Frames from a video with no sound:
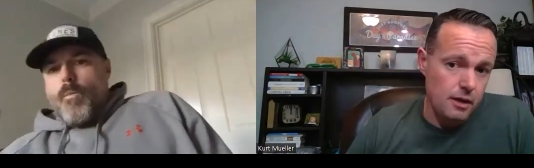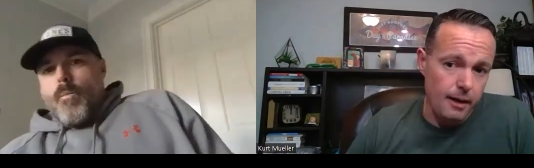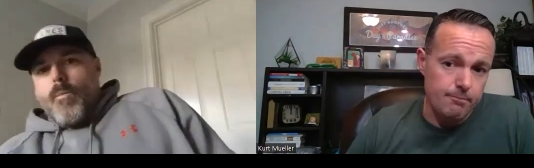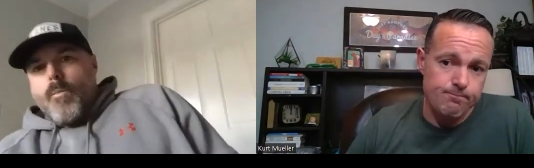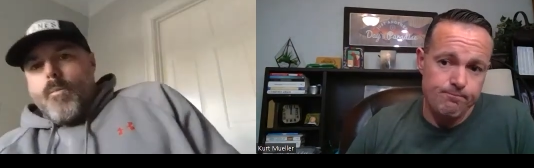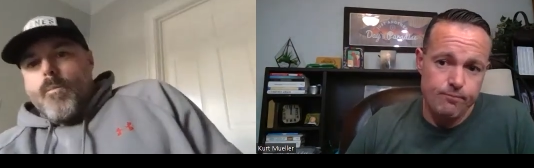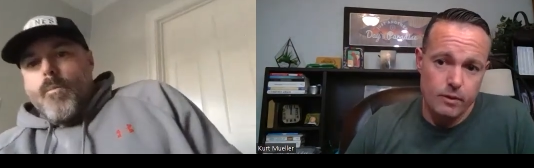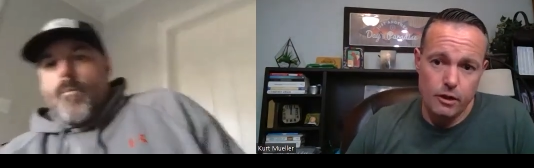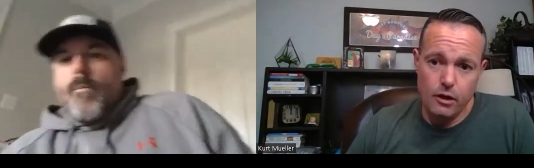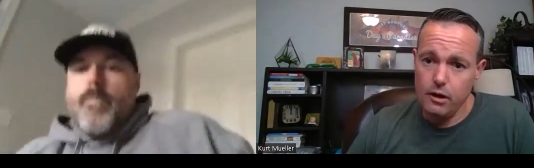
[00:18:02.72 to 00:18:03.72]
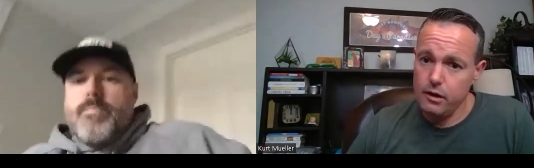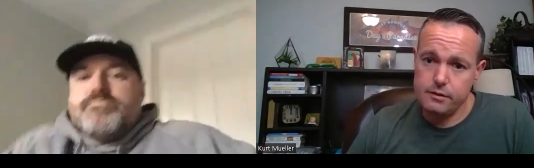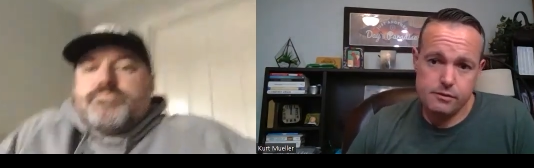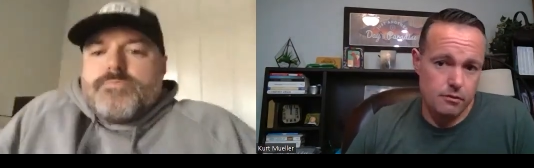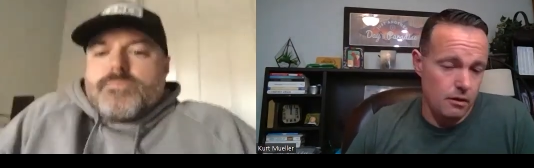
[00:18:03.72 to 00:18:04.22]
Speaker 1: side, you know,
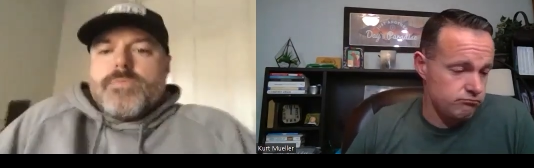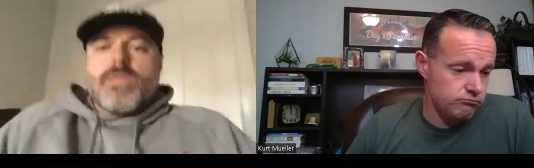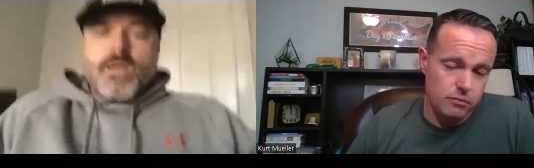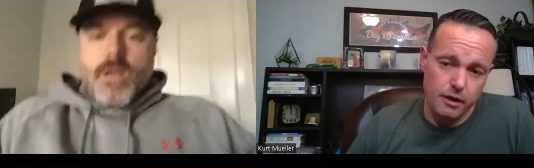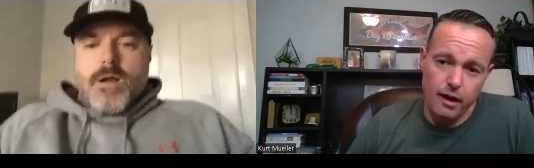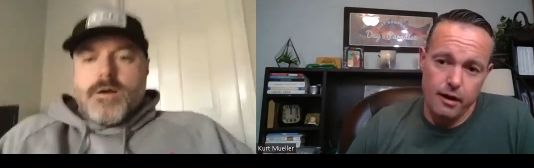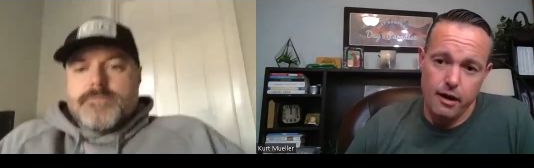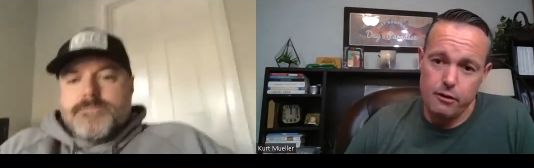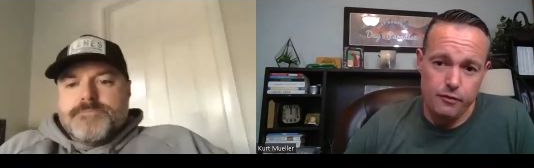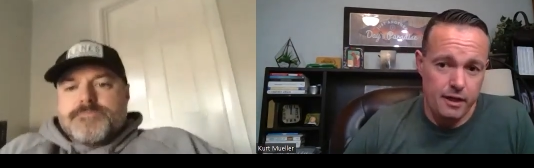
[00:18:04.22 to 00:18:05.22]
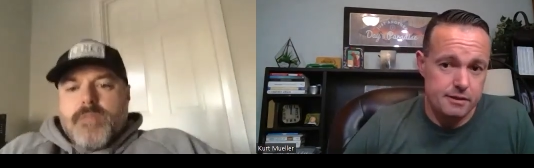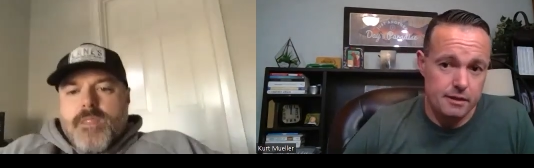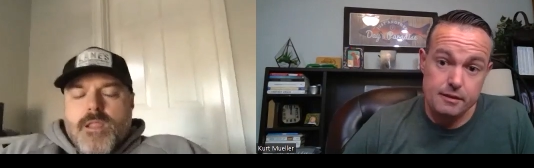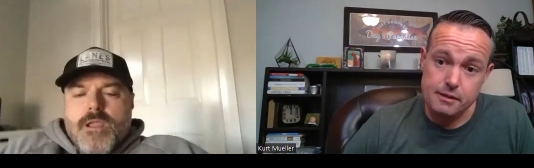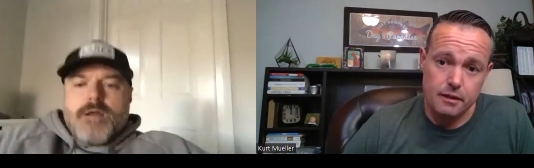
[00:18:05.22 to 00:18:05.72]
it's, I, I don't think it's
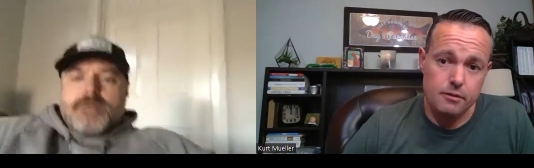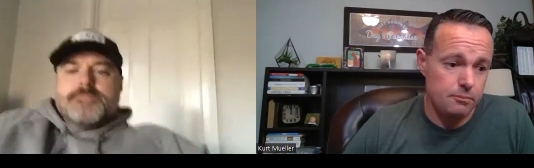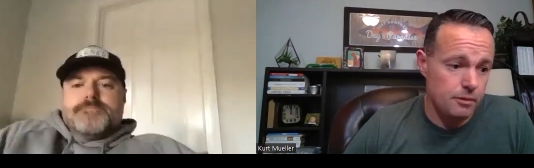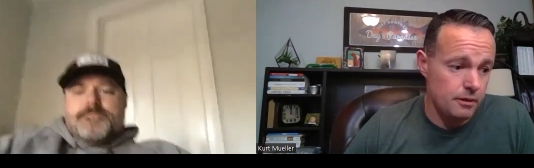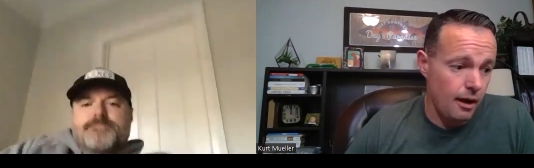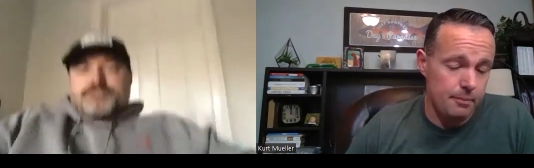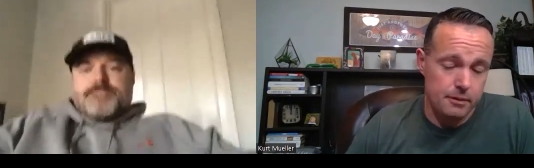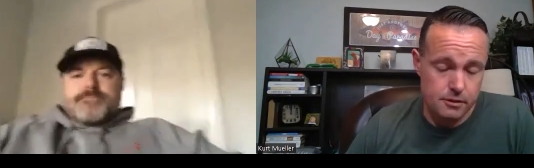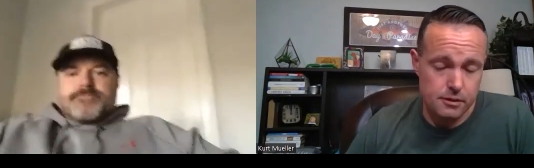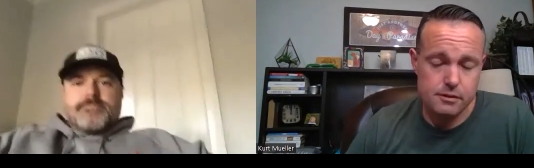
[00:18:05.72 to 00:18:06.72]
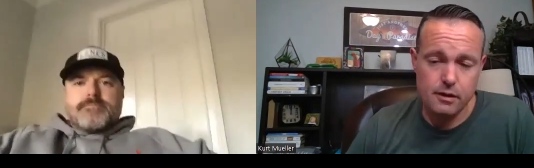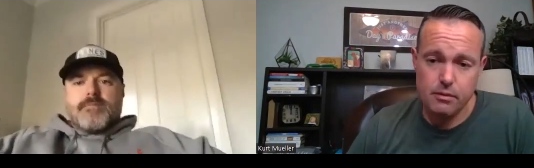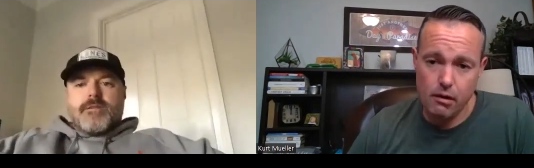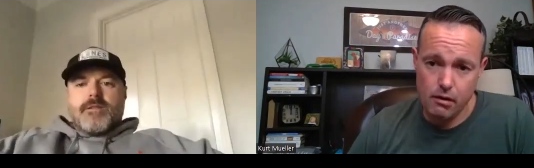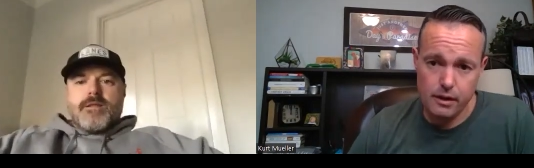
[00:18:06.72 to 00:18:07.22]
any secret, but competitions have
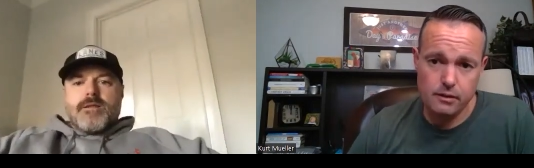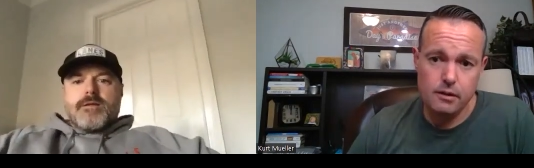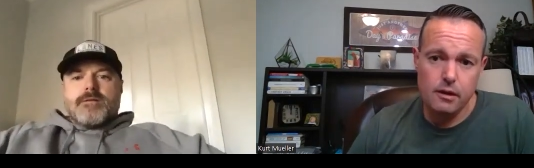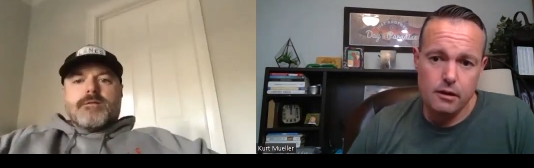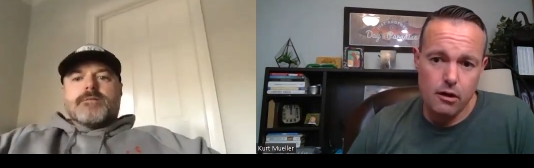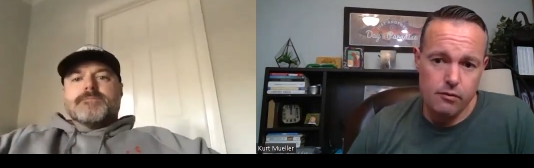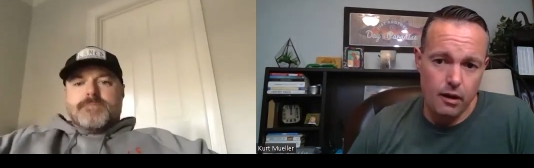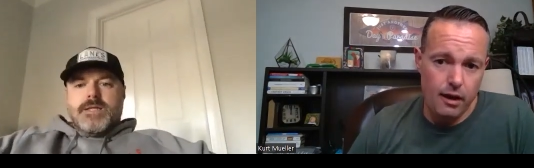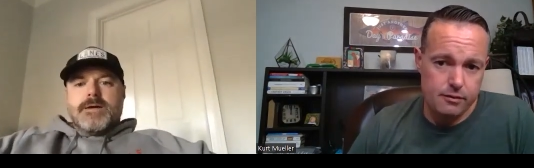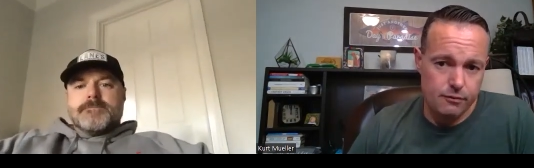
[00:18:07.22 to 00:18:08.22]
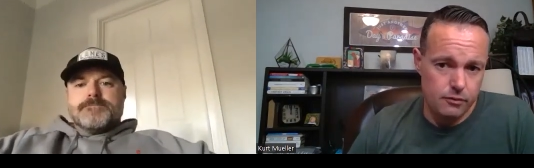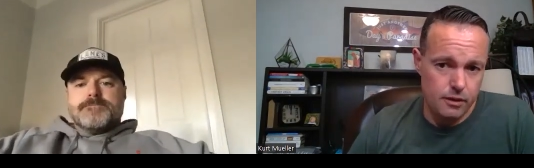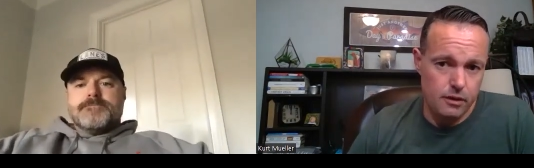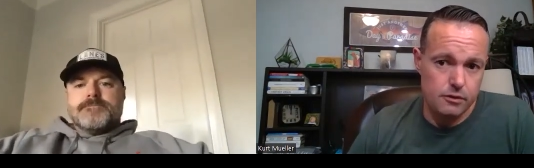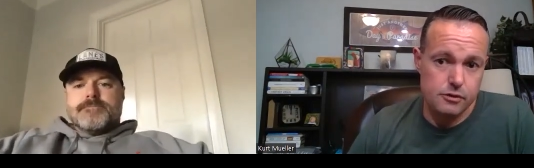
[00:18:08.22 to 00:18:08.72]
been hurting over the last yeah. few
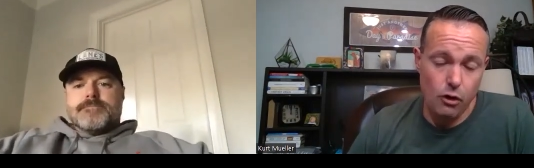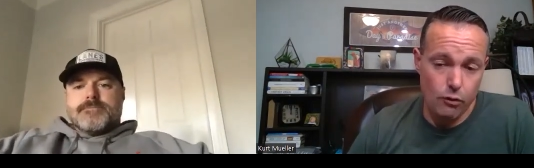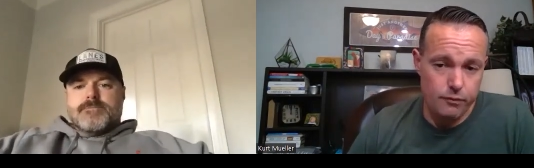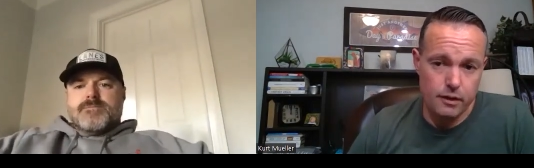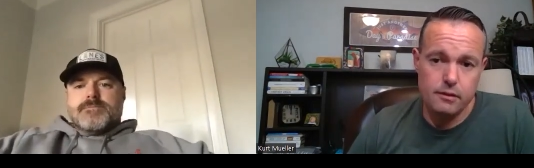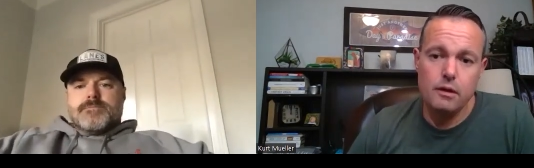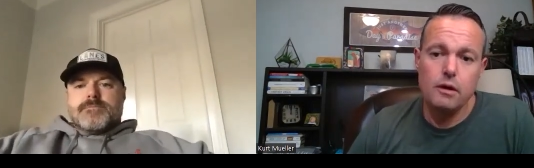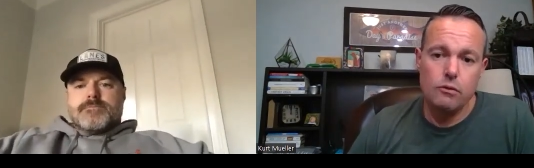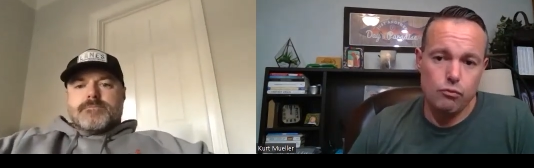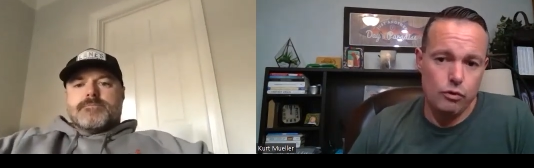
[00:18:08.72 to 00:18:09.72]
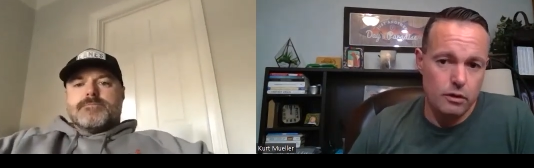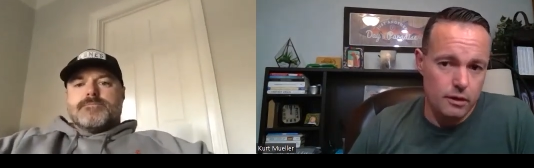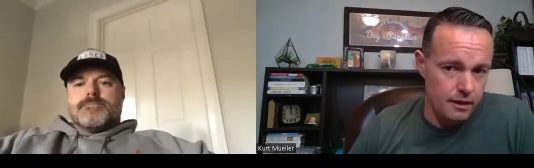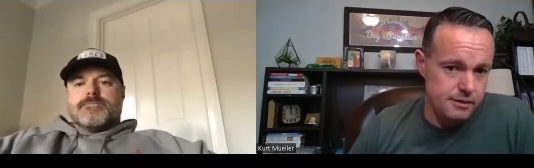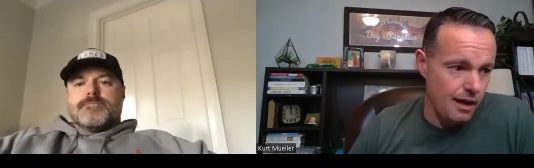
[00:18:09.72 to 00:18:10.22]
years. COVID
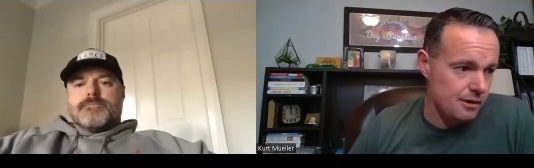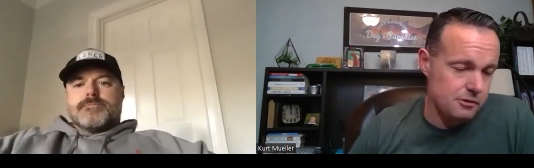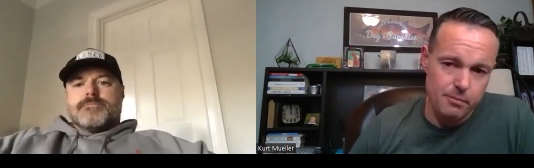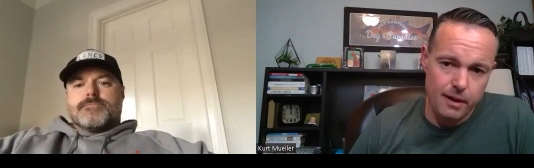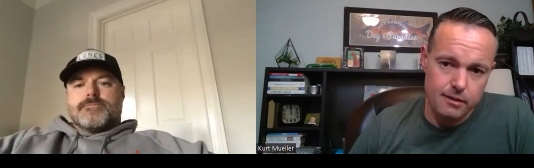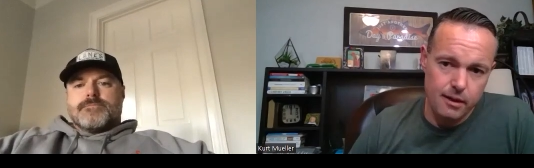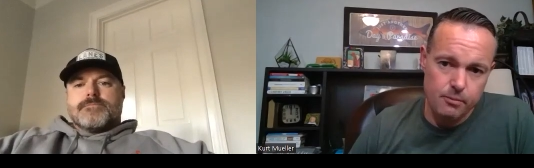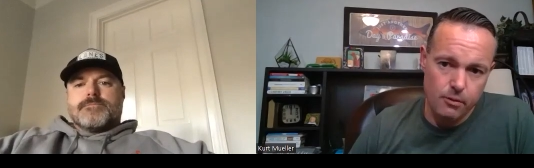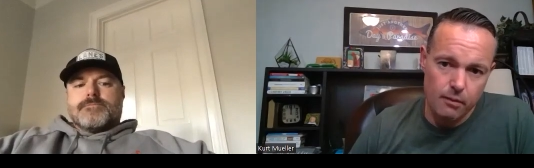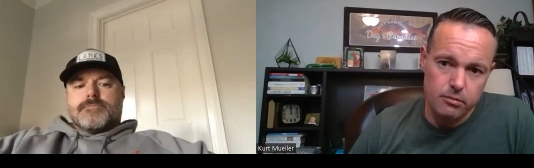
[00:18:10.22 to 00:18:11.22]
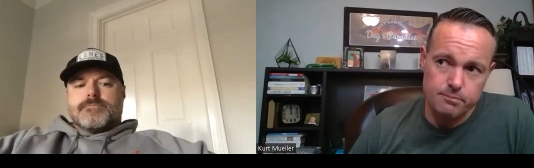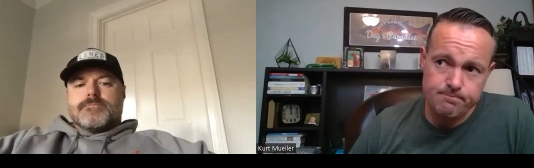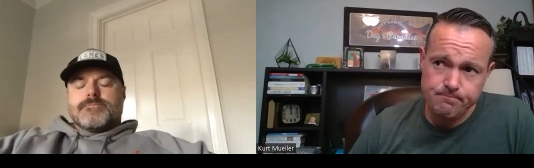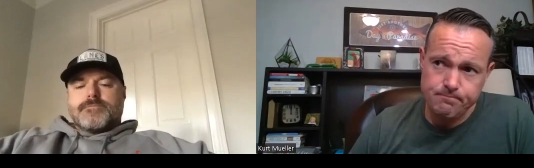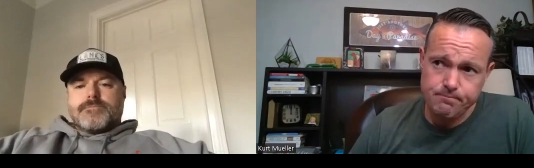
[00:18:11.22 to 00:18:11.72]
really exacerbated that problem.